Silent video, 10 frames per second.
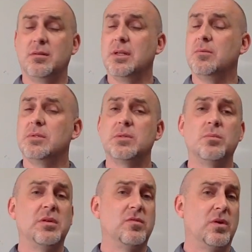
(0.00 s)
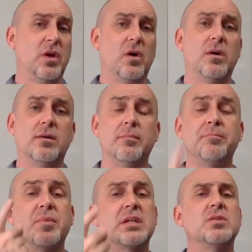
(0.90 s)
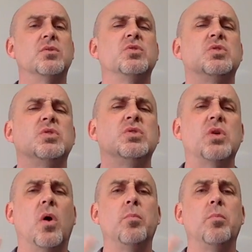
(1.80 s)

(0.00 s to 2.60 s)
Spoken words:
this would be very hard because there are so